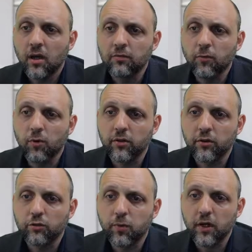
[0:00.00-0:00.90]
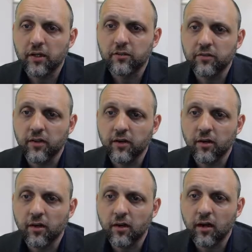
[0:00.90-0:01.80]
for those products that
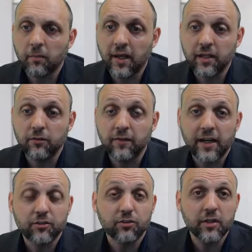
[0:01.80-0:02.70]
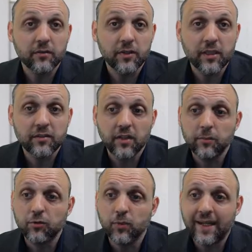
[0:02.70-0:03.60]
are manufactured even, let's say,
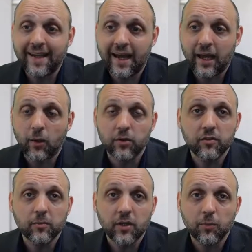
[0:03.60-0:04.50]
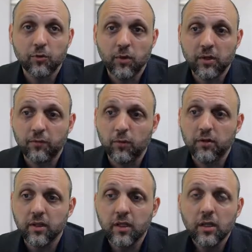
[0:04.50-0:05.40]
between now and September
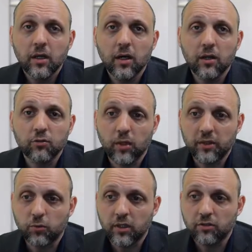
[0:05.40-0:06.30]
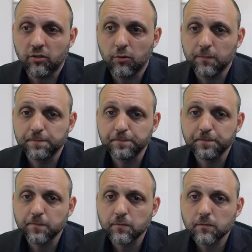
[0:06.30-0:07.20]
24th, 2022.
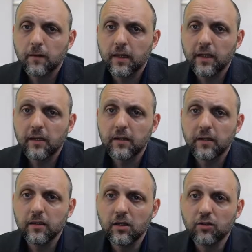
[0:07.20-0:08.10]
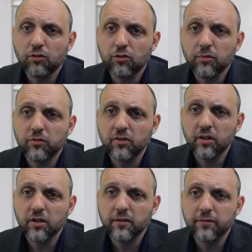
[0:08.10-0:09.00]
And in terms
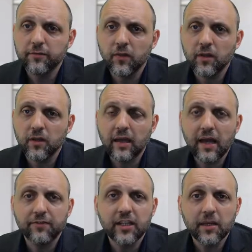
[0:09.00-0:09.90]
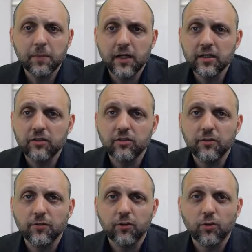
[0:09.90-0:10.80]
of the FDA
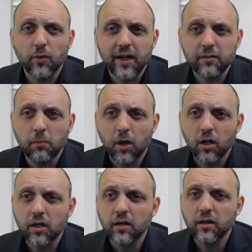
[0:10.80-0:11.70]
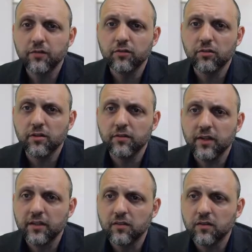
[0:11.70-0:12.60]
policy for direct mark of certain
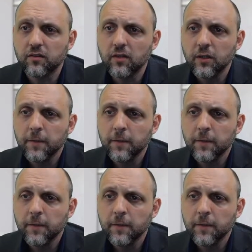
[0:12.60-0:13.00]
devices,